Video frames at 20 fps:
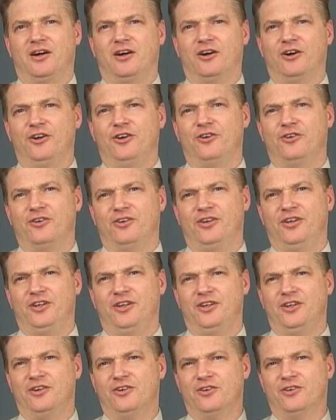Are your
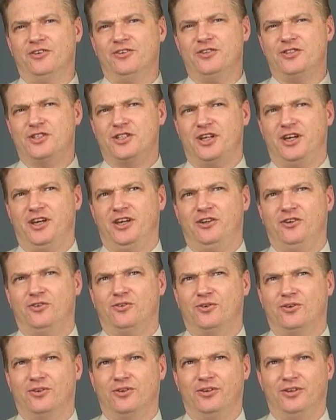ears
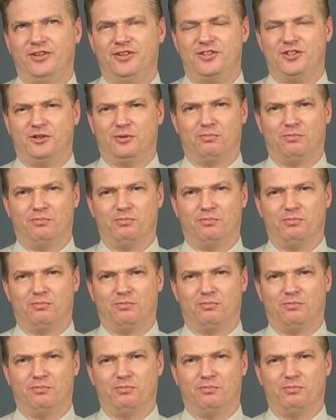and/or is